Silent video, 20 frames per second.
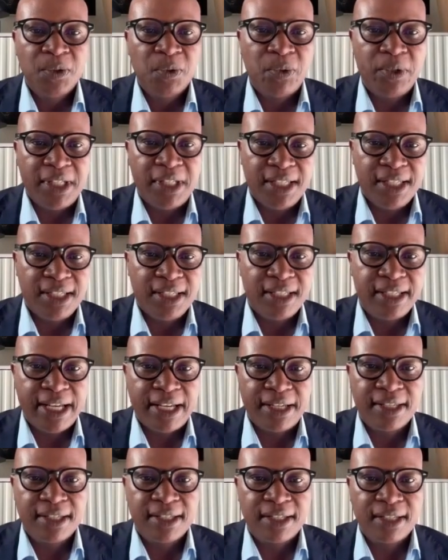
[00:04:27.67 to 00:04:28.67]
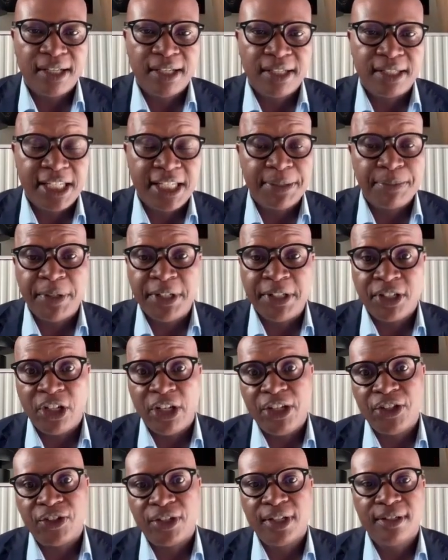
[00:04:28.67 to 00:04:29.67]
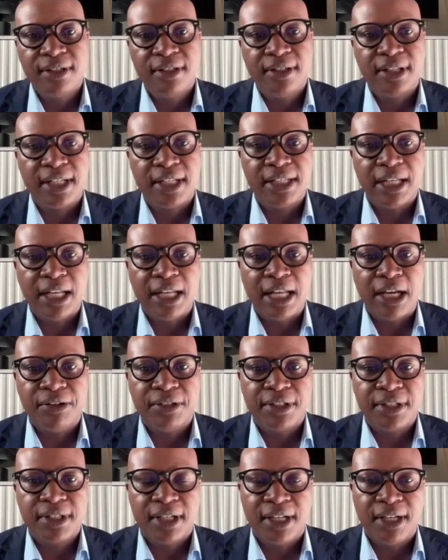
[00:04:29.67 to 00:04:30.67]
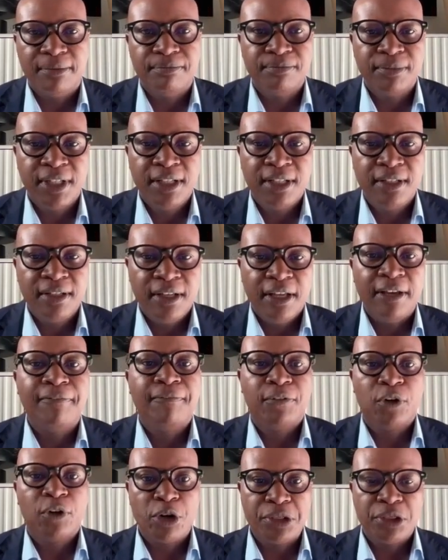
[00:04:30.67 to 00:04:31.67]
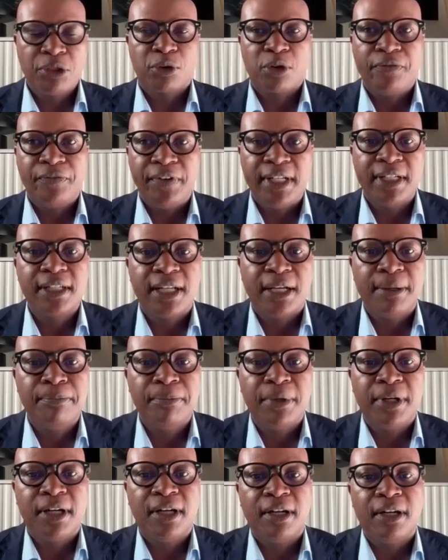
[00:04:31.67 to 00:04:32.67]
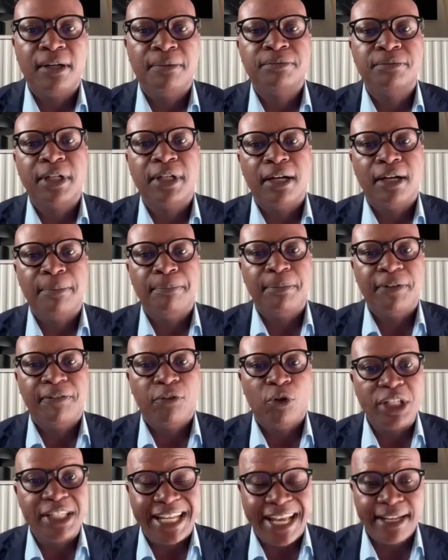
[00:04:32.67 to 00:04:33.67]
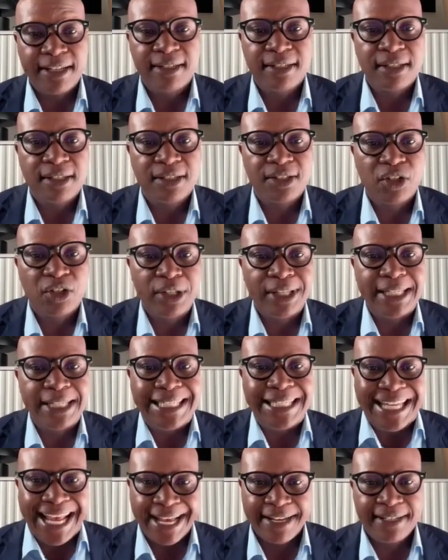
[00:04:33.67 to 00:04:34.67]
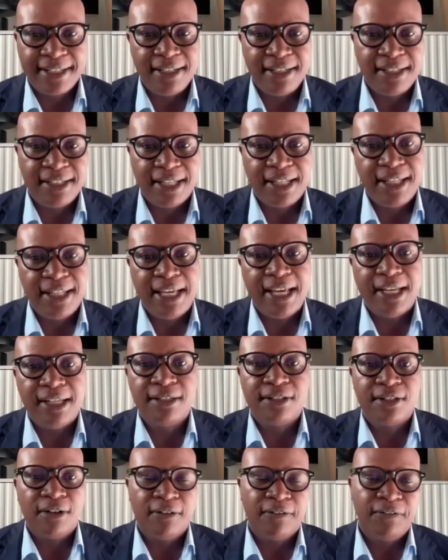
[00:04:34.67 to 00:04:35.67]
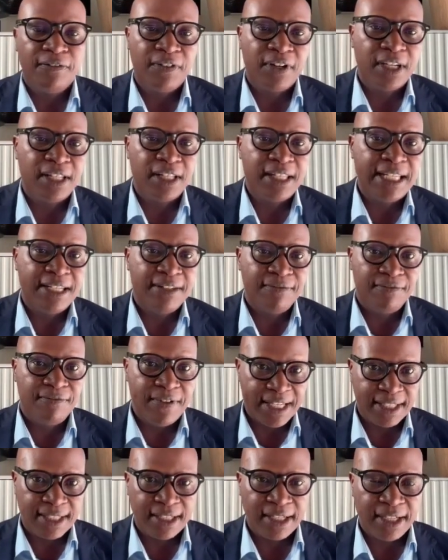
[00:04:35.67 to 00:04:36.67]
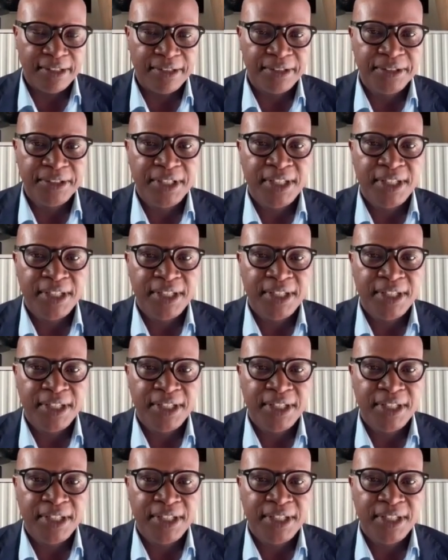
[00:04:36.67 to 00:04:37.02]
where there's a tax dispensation that allows a flow through of income before tax. So the tax is at the hands of the investor.